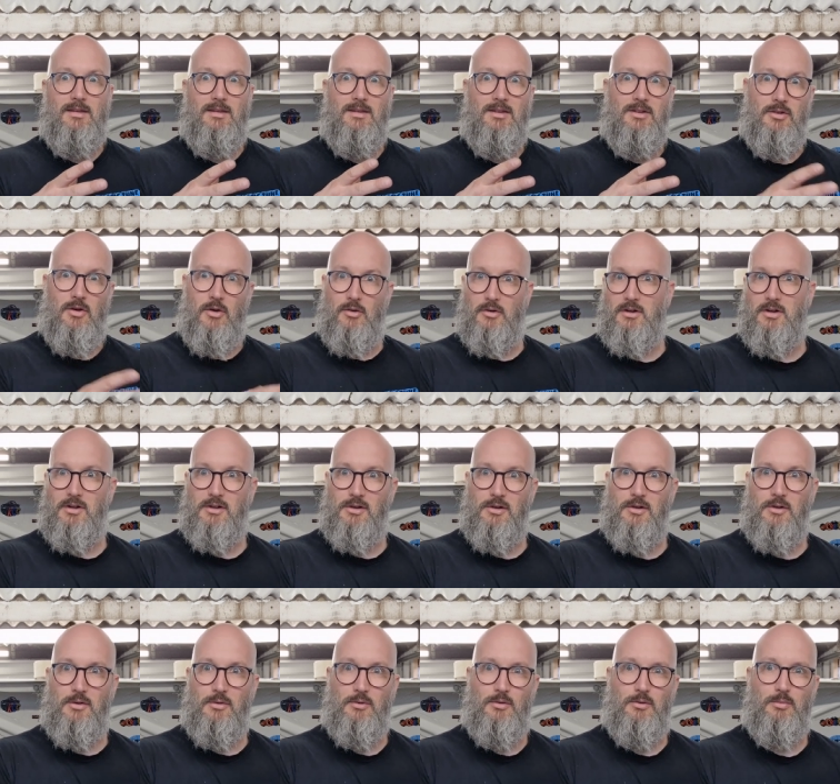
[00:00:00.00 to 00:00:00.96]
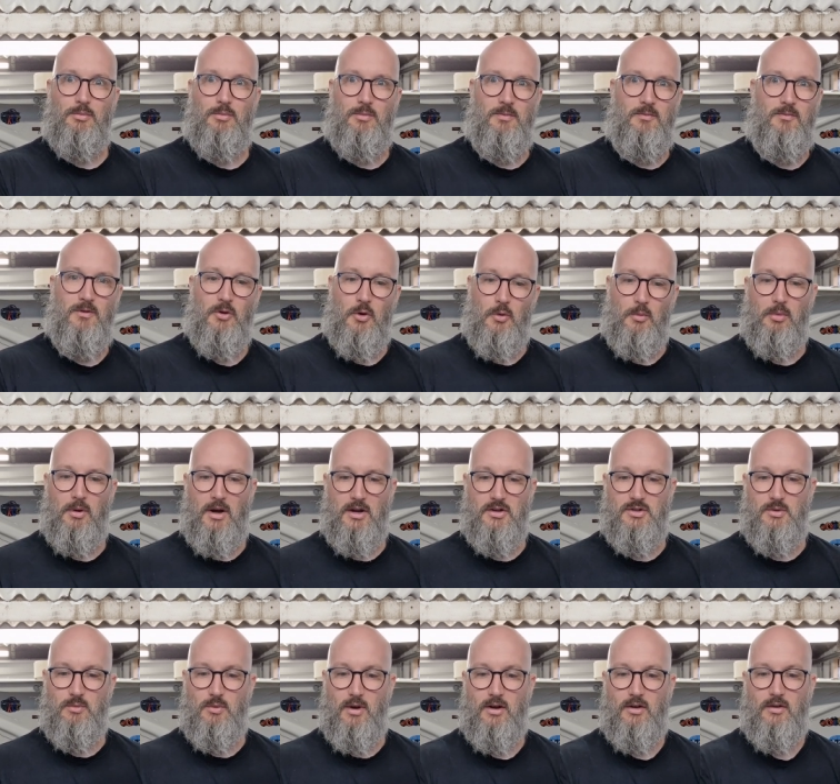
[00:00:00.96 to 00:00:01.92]
you're not going to lose fuel
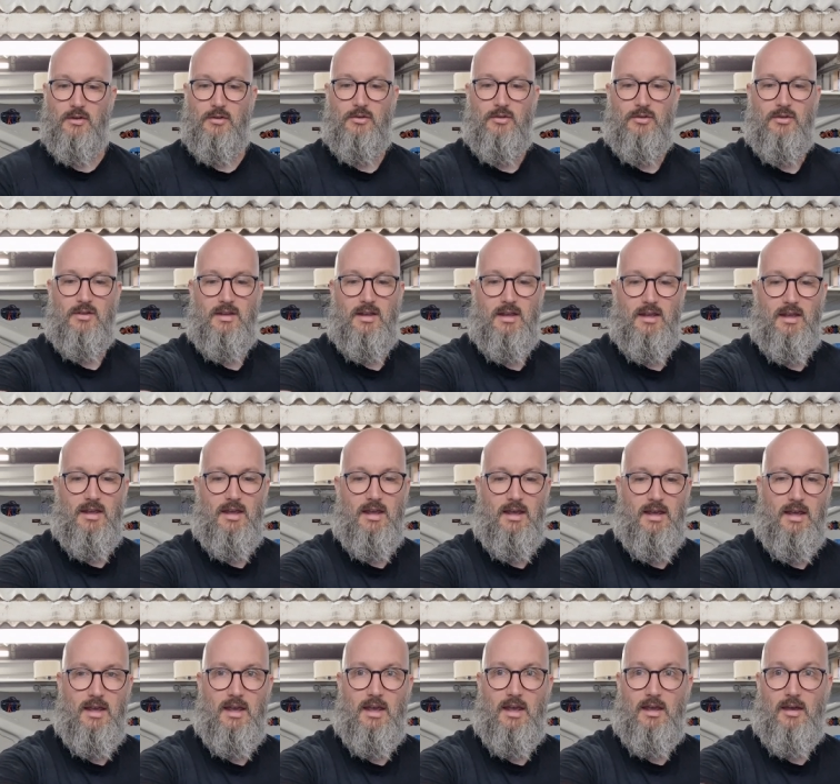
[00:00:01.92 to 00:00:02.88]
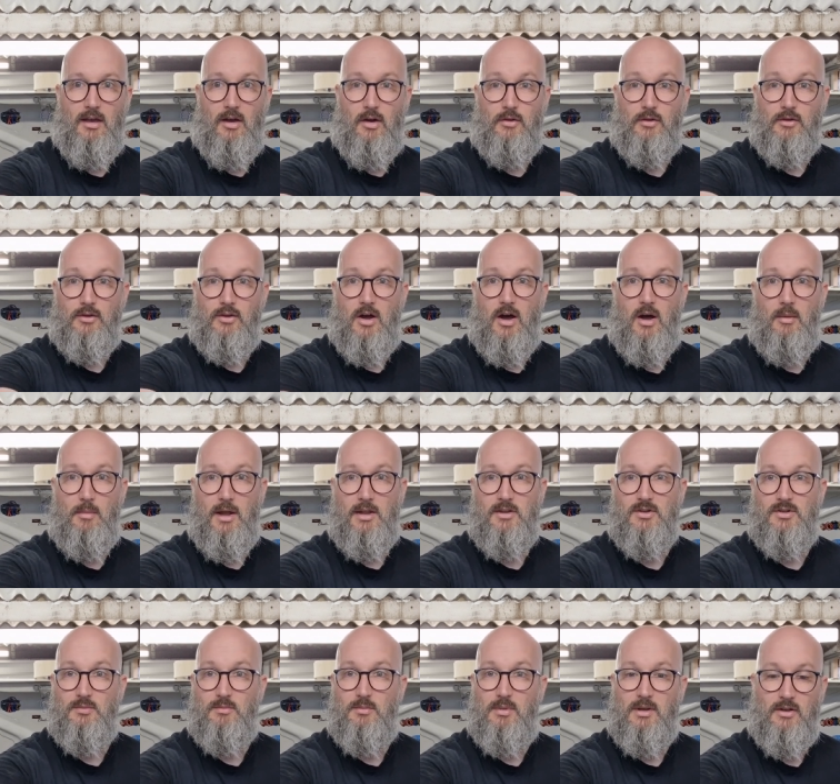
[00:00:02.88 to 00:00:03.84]
pressure, whereas on a carb
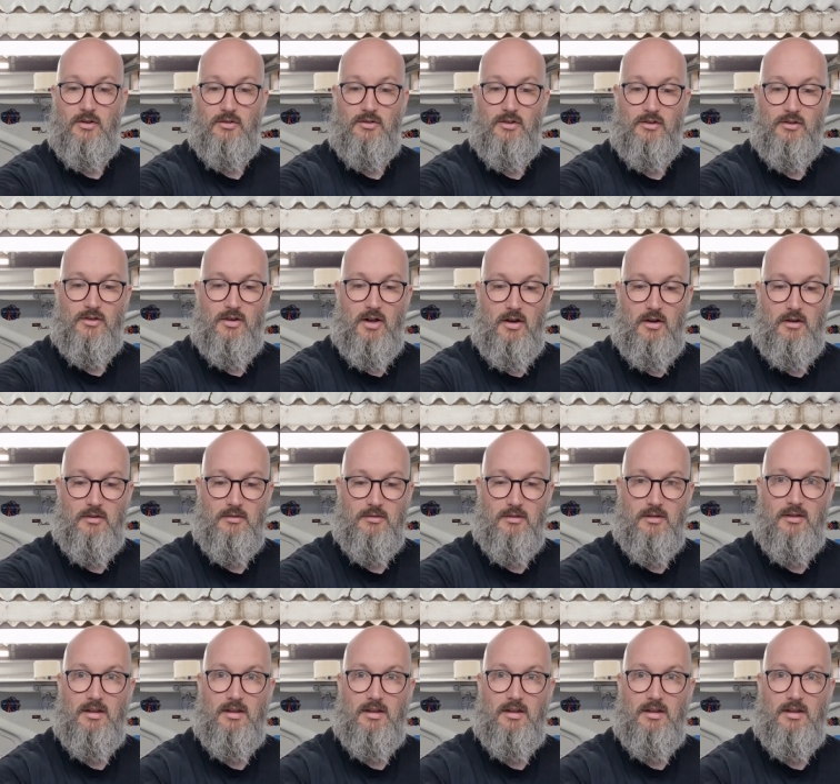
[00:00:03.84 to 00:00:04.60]
engine, because it's got